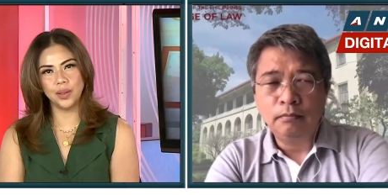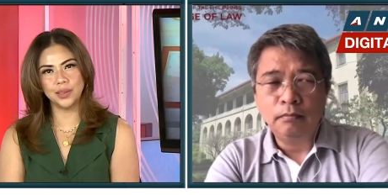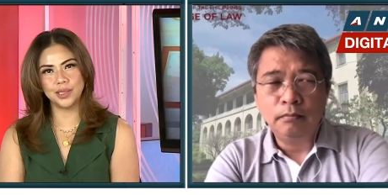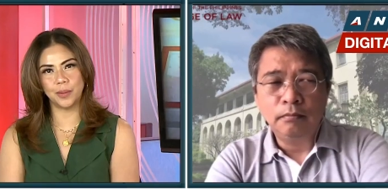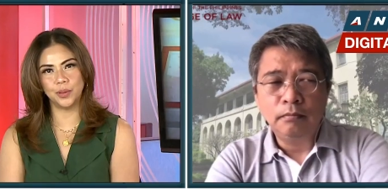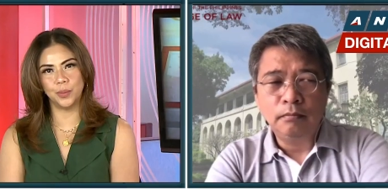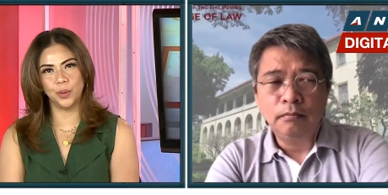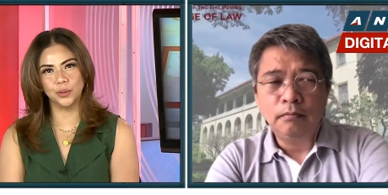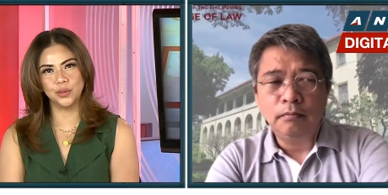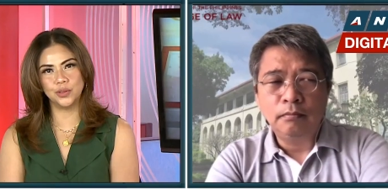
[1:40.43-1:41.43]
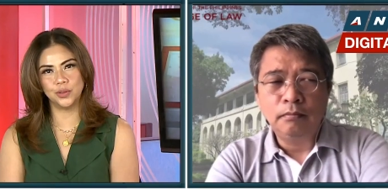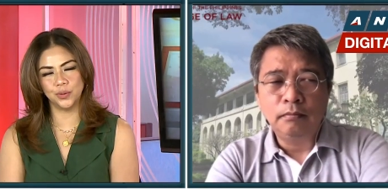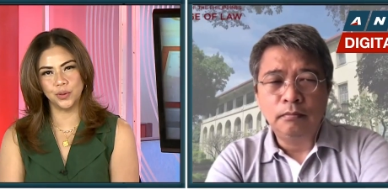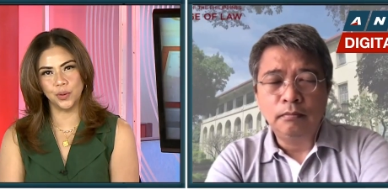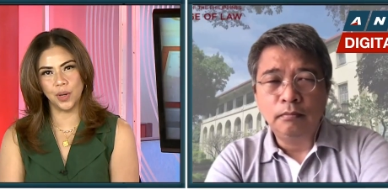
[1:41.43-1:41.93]
Speaker 1: acceptable
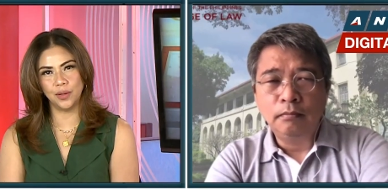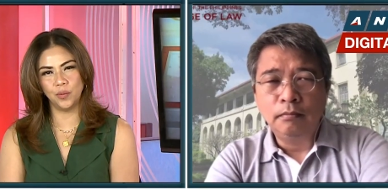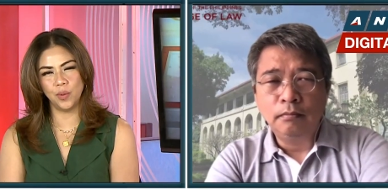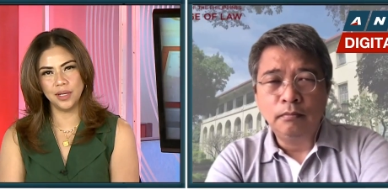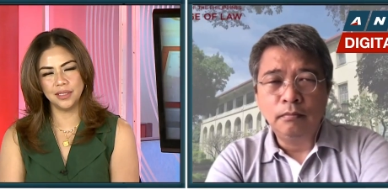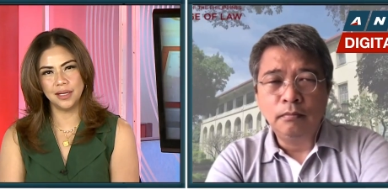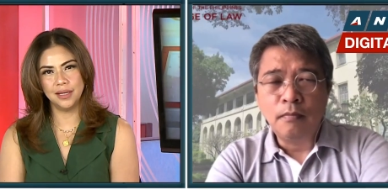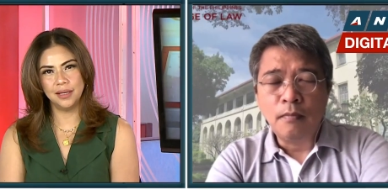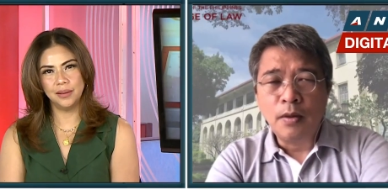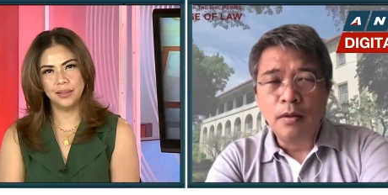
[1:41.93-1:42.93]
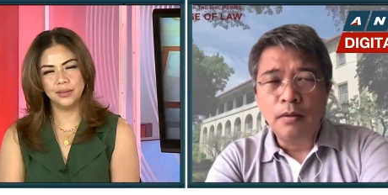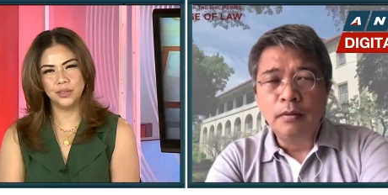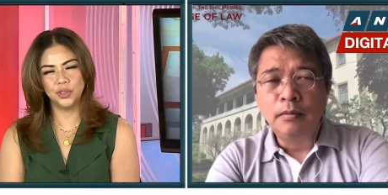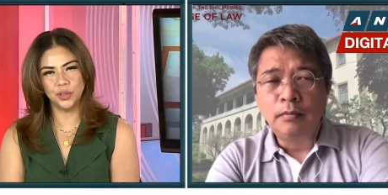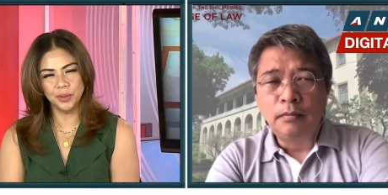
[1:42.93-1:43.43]
to you? And what
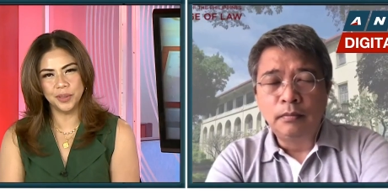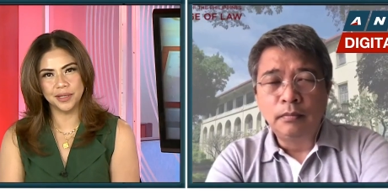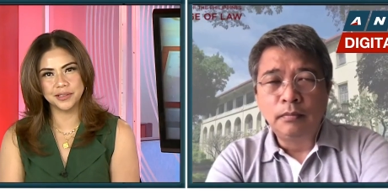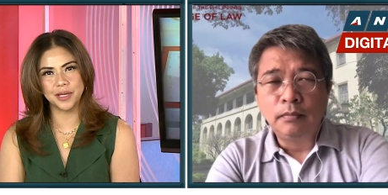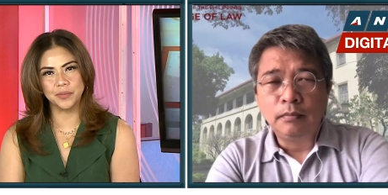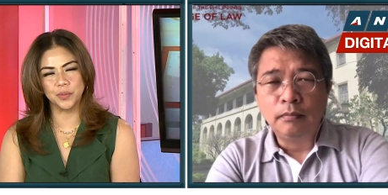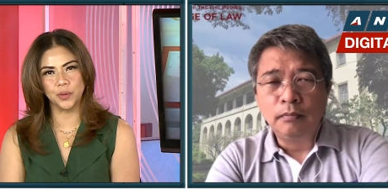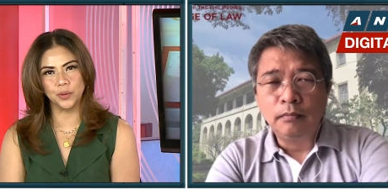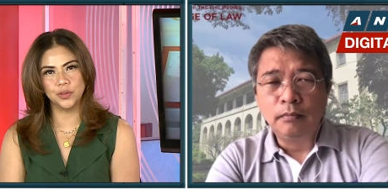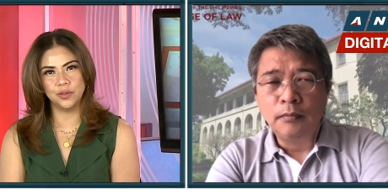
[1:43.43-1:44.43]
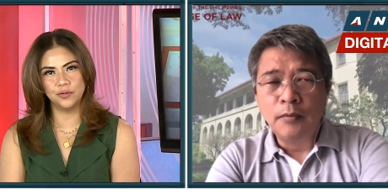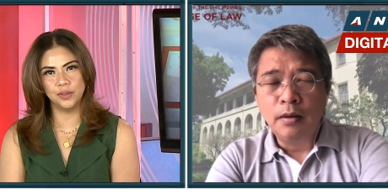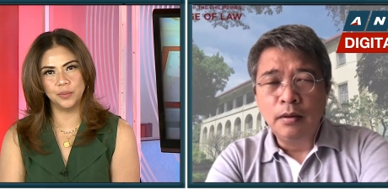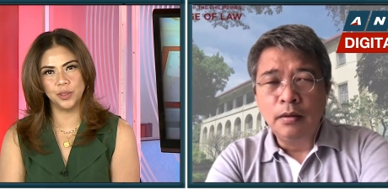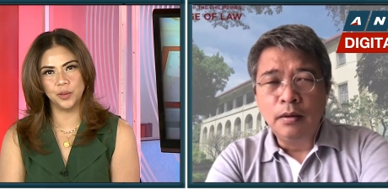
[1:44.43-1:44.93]
should be acceptable to the
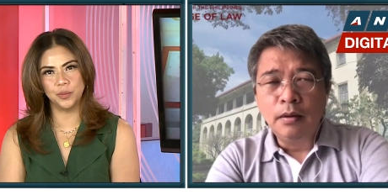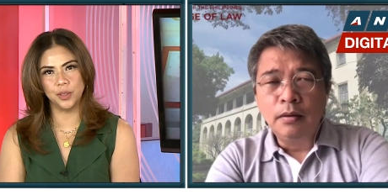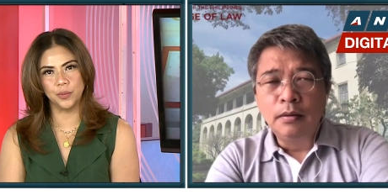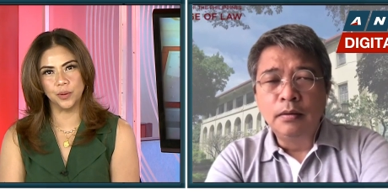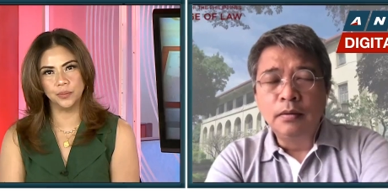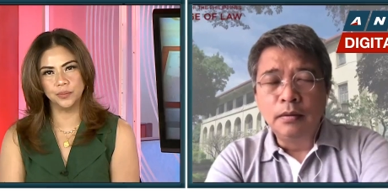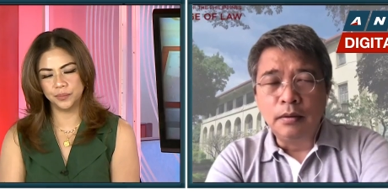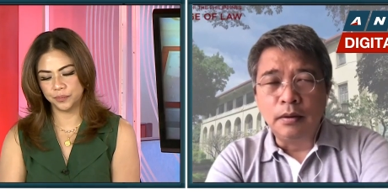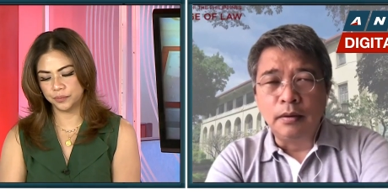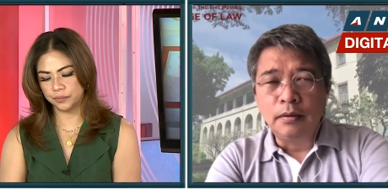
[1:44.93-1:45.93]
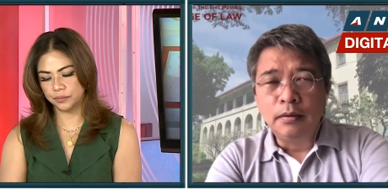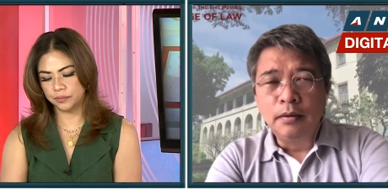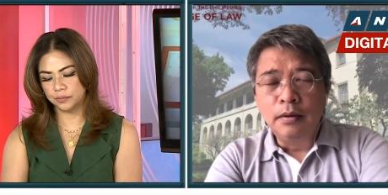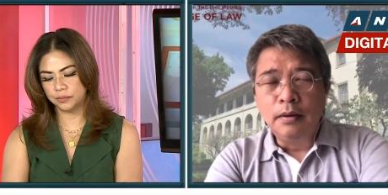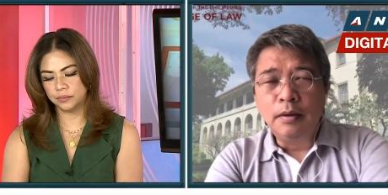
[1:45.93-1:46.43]
Filipino people?
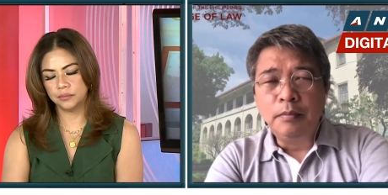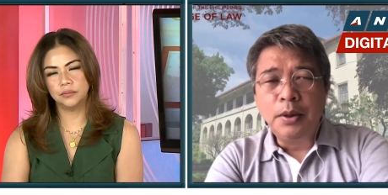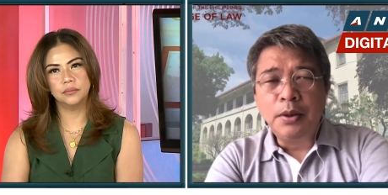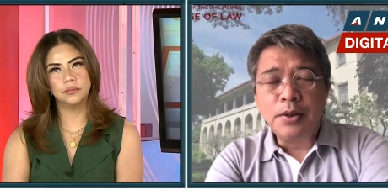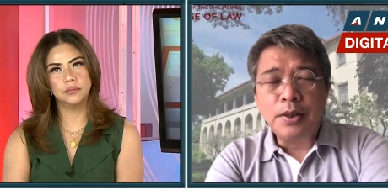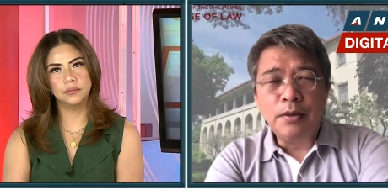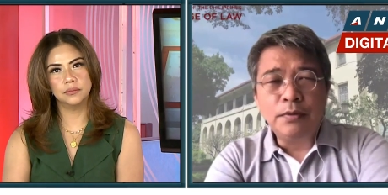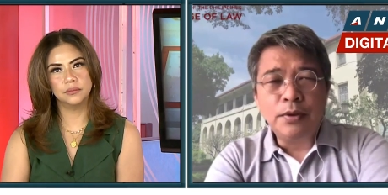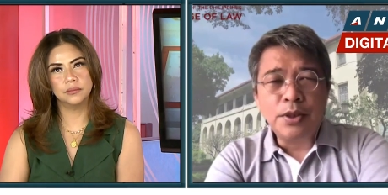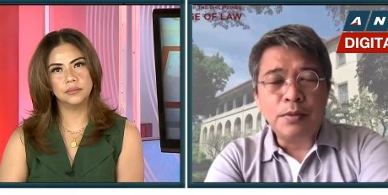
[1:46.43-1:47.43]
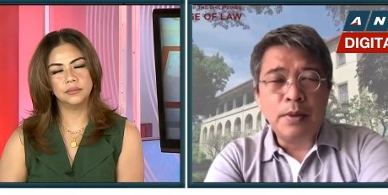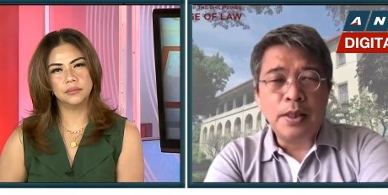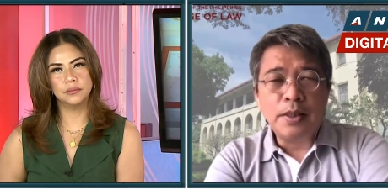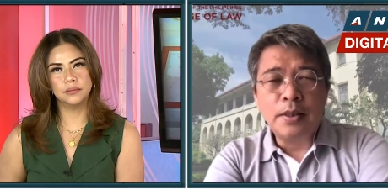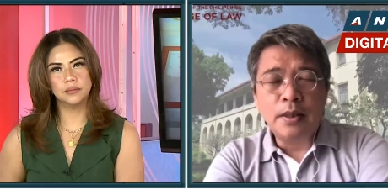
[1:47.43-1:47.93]
Speaker 2: Well, because in the first
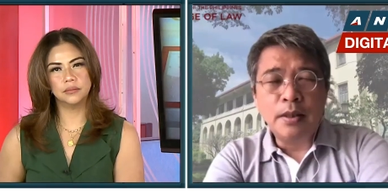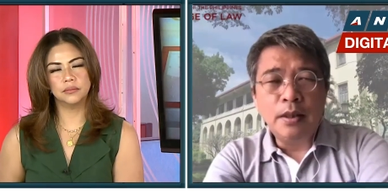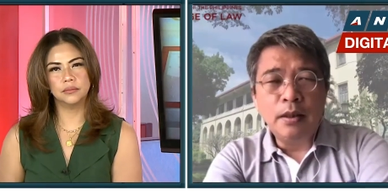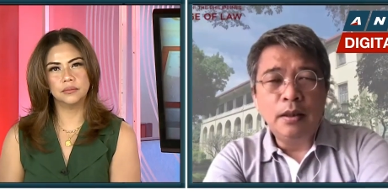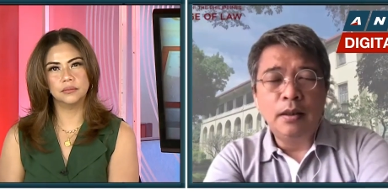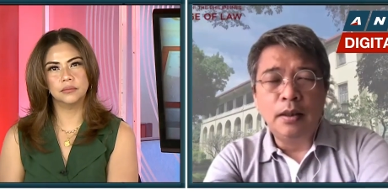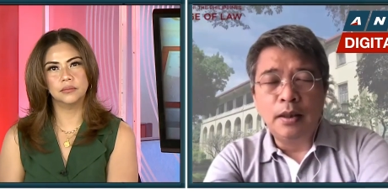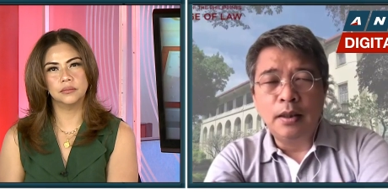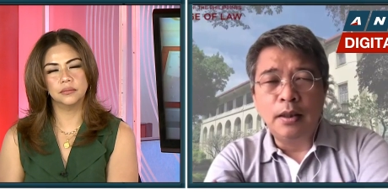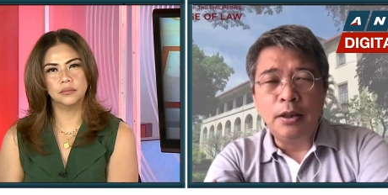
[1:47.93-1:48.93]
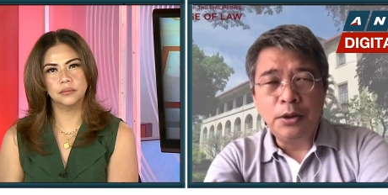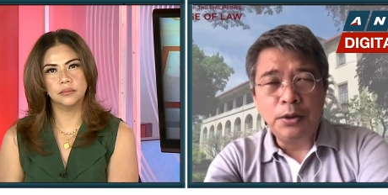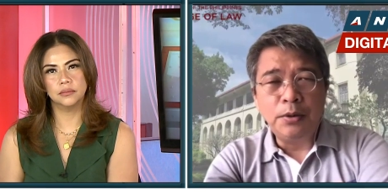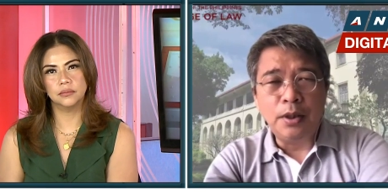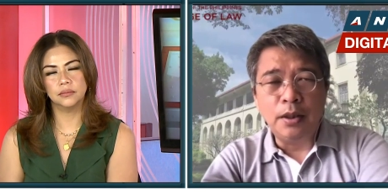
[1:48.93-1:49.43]
place, the real uh, issue
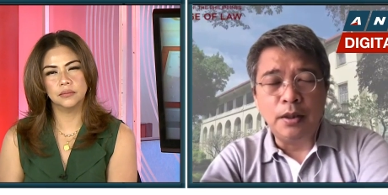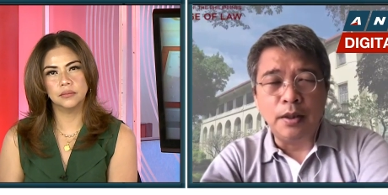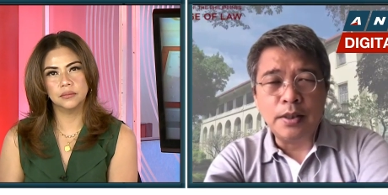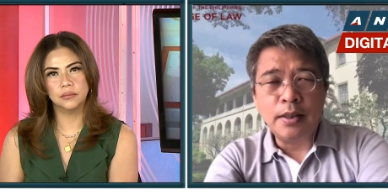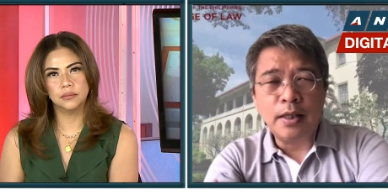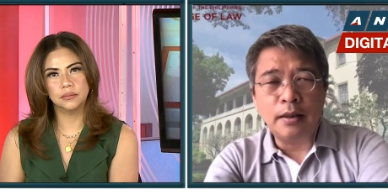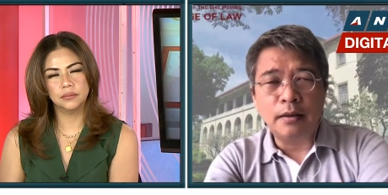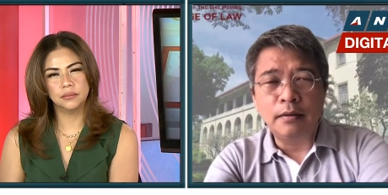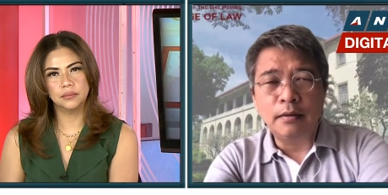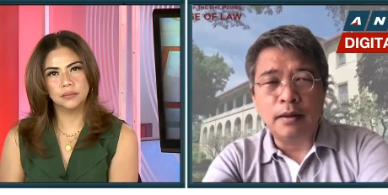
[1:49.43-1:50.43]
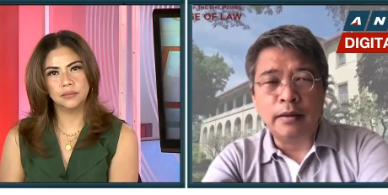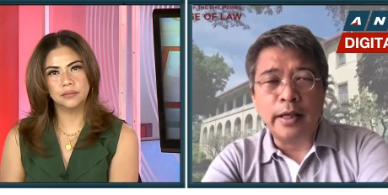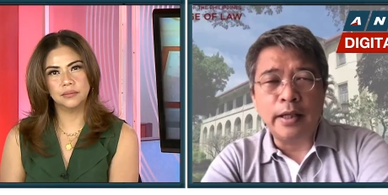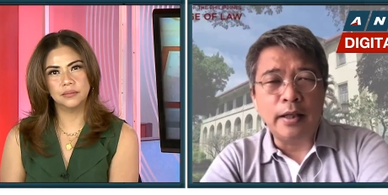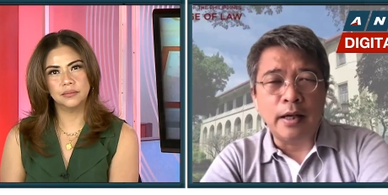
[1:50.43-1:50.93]
here is not a
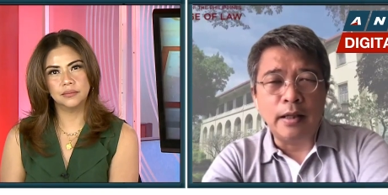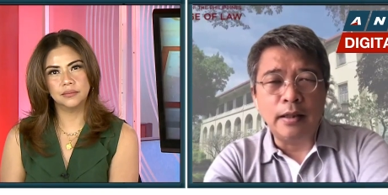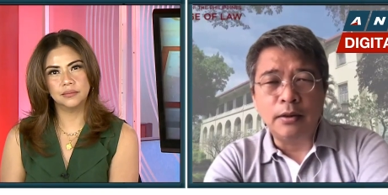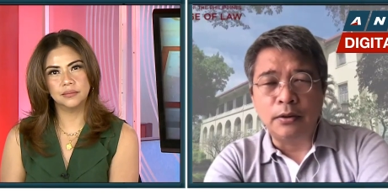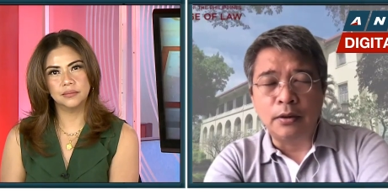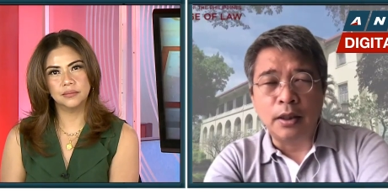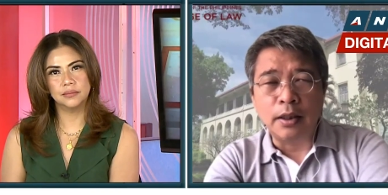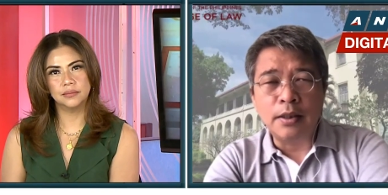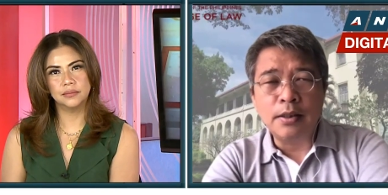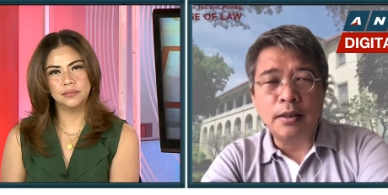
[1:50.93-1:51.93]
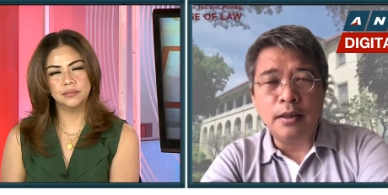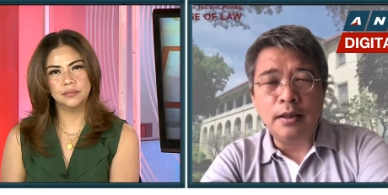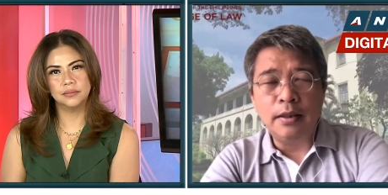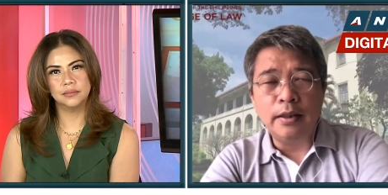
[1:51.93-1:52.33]
tiny island or rock. It's really the